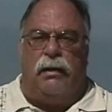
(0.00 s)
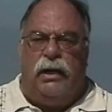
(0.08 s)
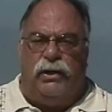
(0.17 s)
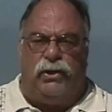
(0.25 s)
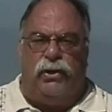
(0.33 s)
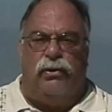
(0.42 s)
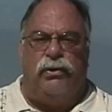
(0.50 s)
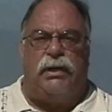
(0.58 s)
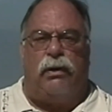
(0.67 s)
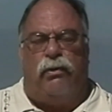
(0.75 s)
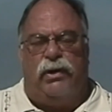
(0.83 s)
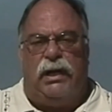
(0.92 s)

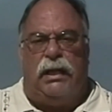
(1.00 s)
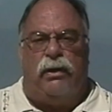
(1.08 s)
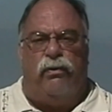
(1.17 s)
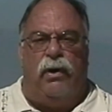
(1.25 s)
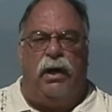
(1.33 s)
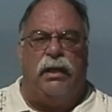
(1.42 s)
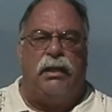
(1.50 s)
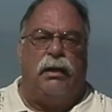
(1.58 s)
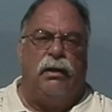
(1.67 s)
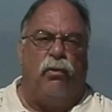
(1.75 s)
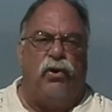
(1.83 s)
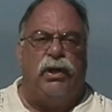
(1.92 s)
issues that we're dealing with,
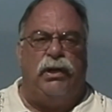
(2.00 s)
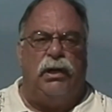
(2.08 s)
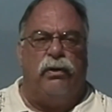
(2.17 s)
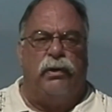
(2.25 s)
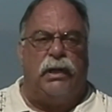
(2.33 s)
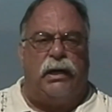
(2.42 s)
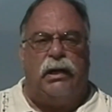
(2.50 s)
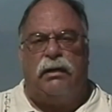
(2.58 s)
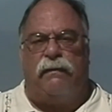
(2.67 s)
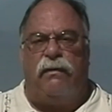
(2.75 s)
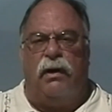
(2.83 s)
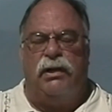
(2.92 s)
and the more you deal with on
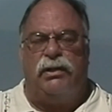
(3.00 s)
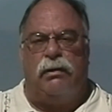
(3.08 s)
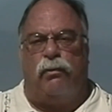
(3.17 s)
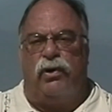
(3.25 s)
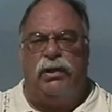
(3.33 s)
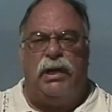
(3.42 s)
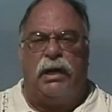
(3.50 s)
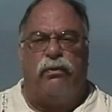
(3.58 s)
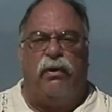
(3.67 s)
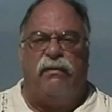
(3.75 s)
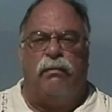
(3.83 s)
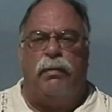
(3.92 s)
other fronts, the more you take
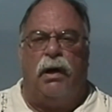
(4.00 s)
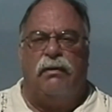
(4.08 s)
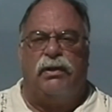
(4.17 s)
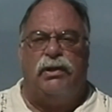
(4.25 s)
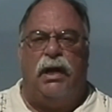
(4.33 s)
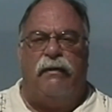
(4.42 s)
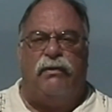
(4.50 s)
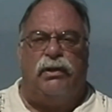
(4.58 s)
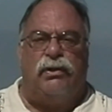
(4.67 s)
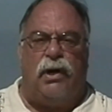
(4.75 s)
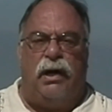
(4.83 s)
away from public safety.